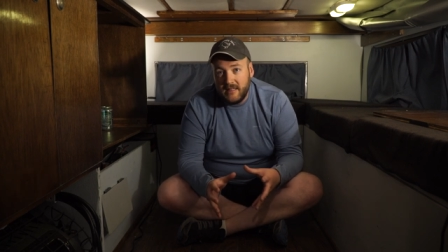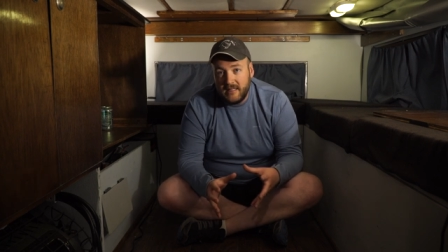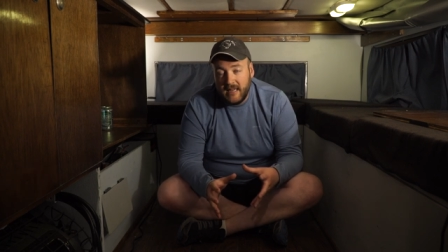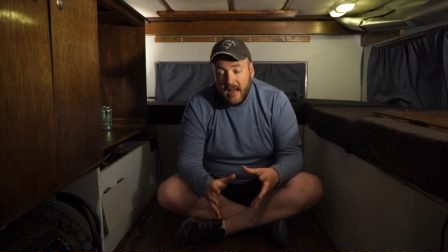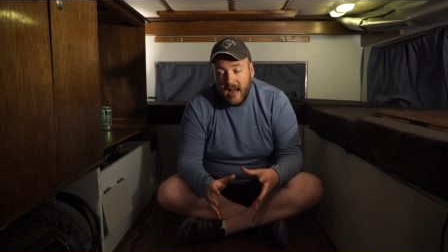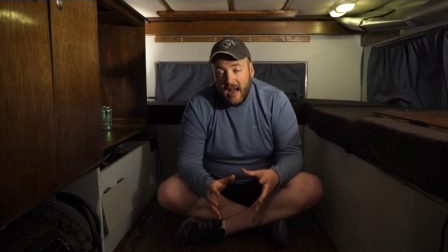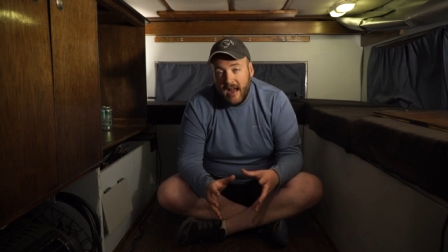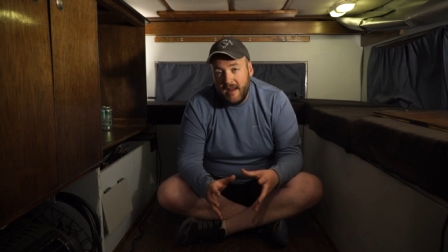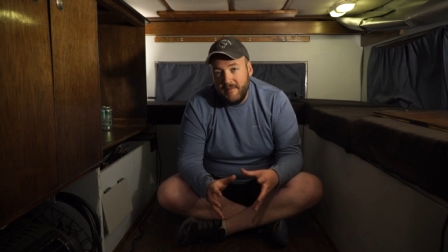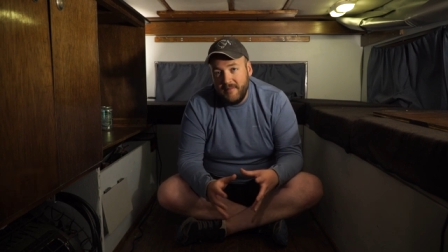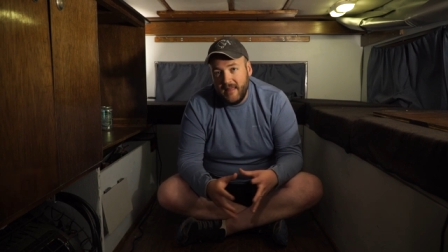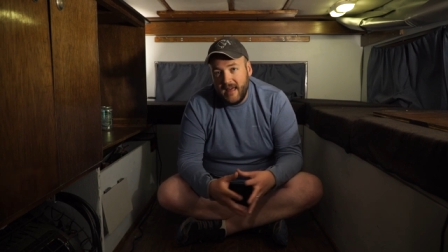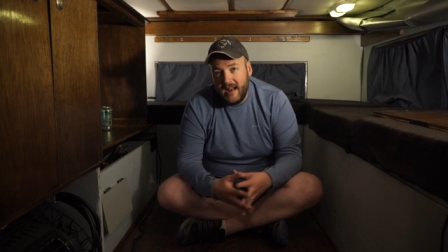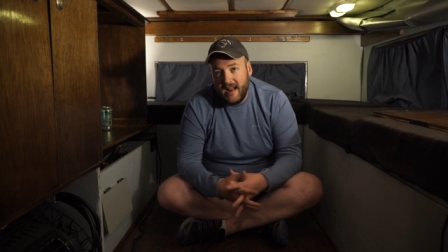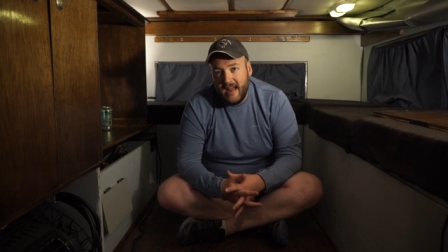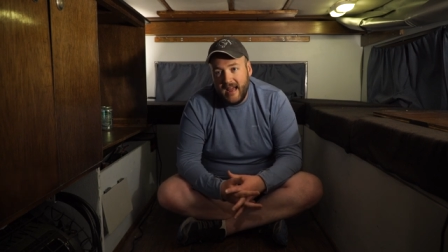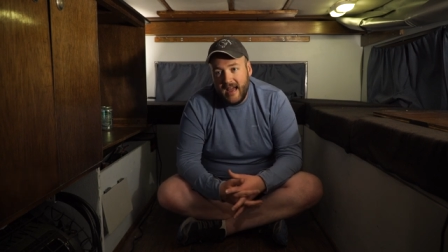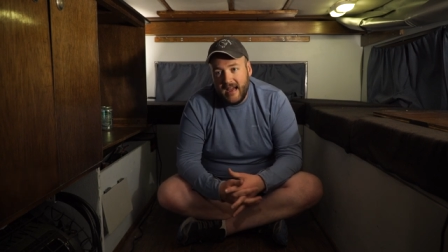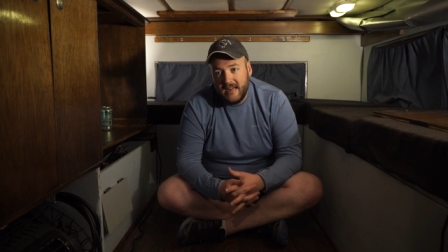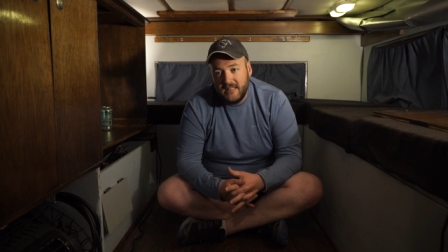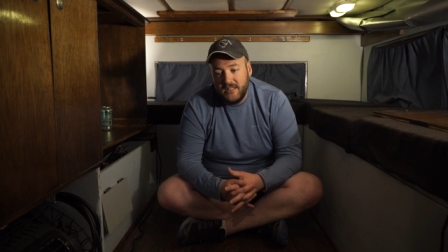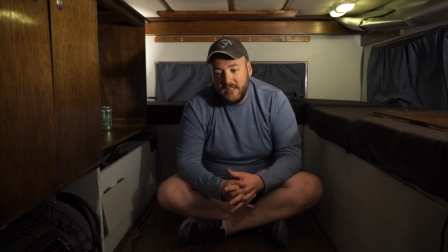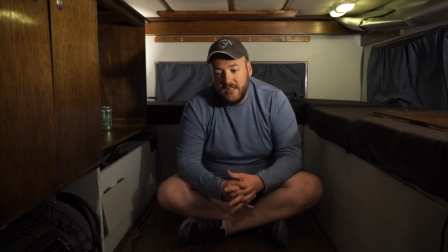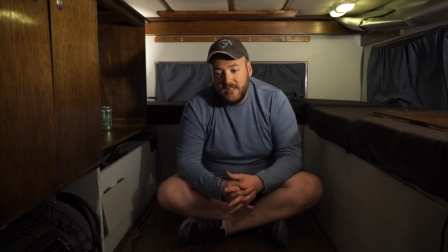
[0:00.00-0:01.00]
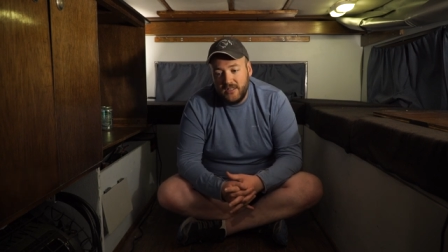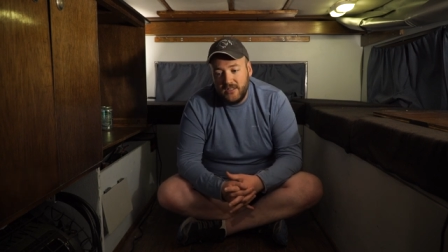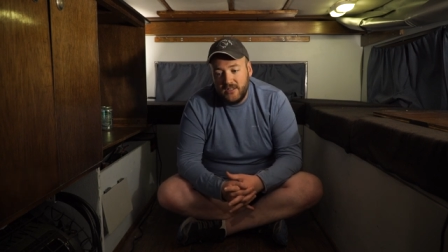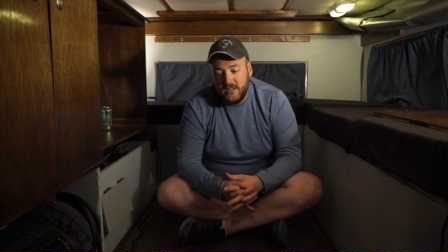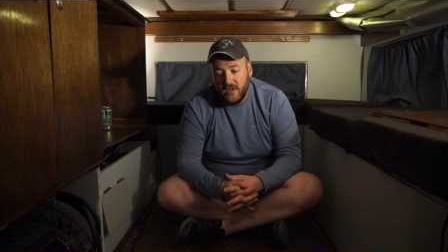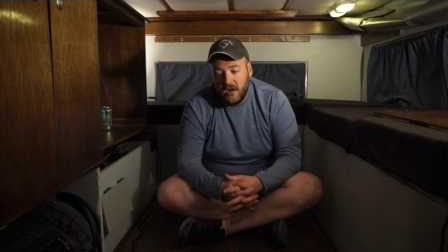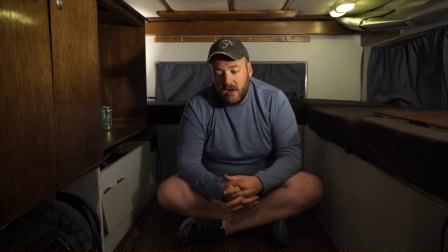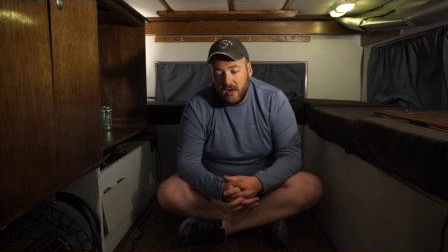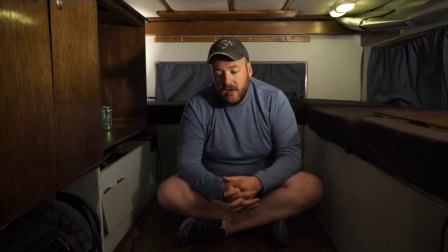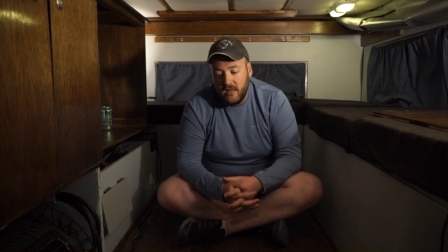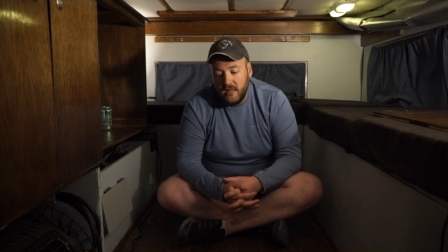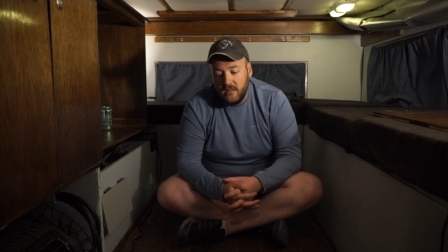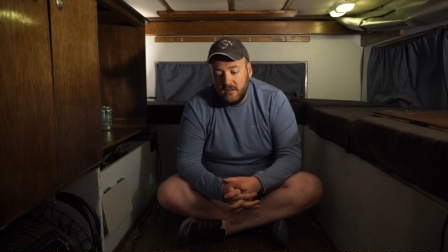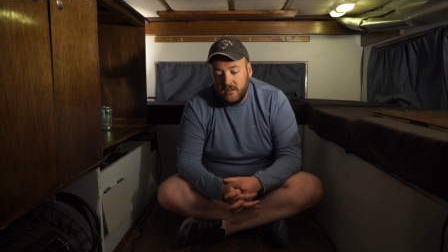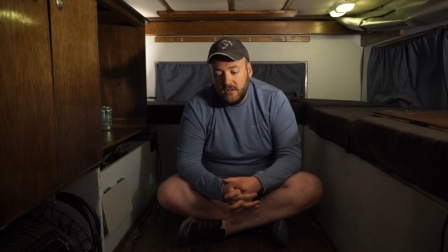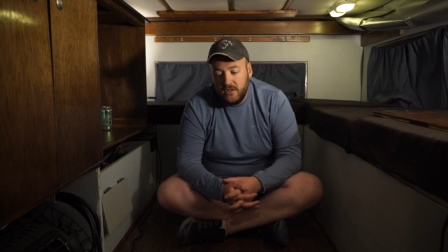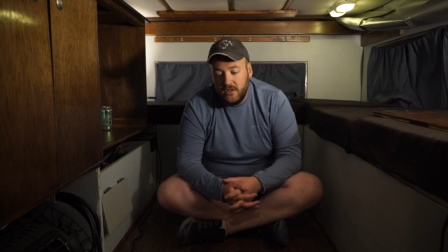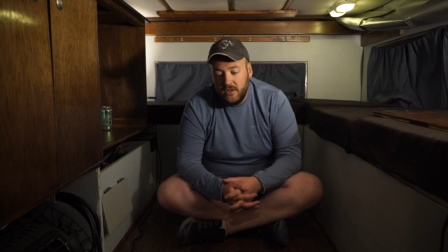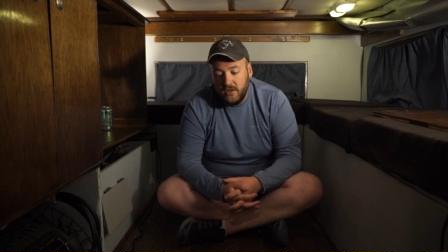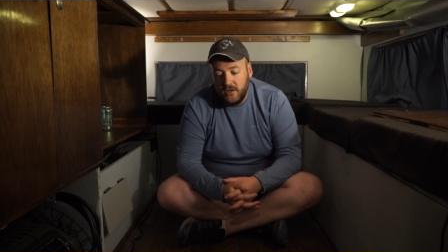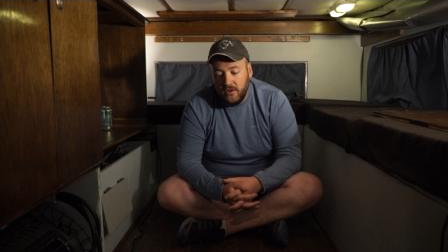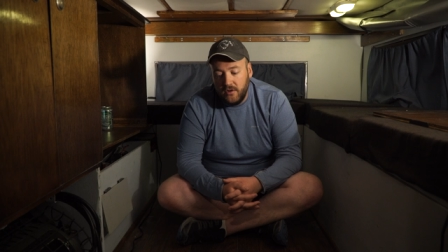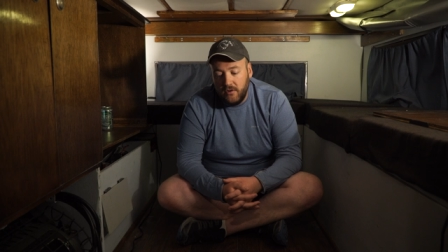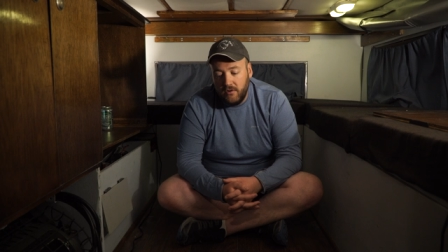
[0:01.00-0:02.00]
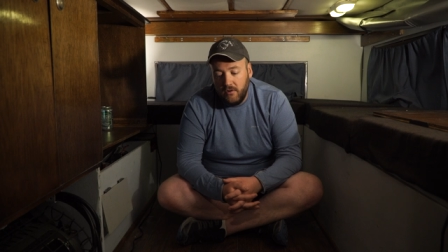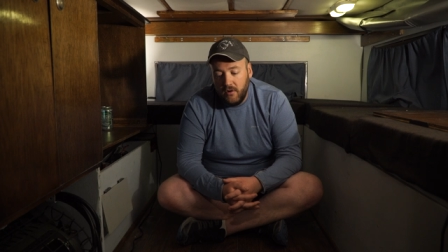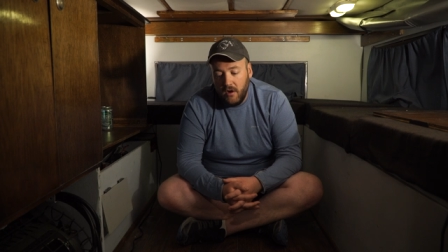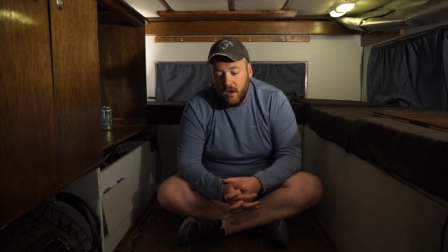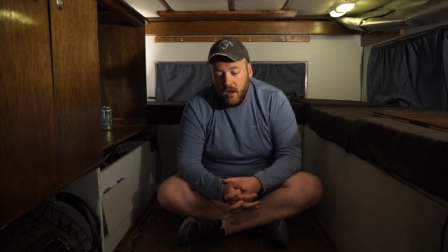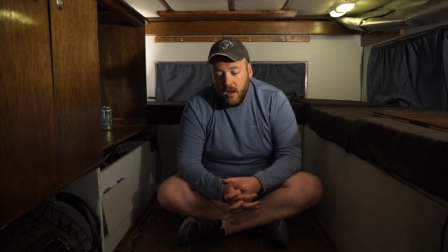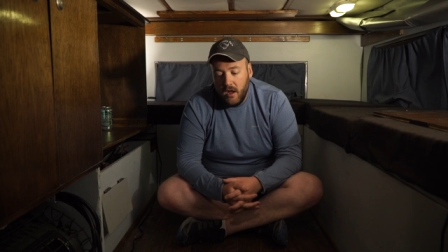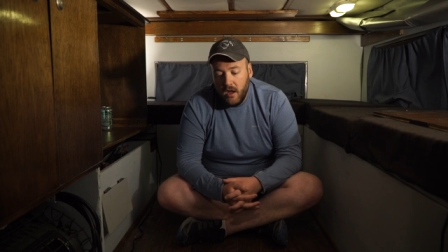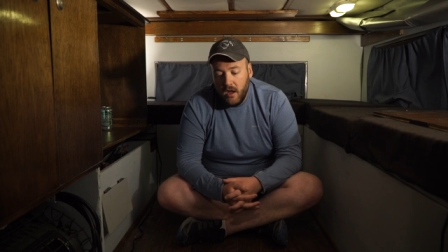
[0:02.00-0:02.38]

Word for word: time that I actually started to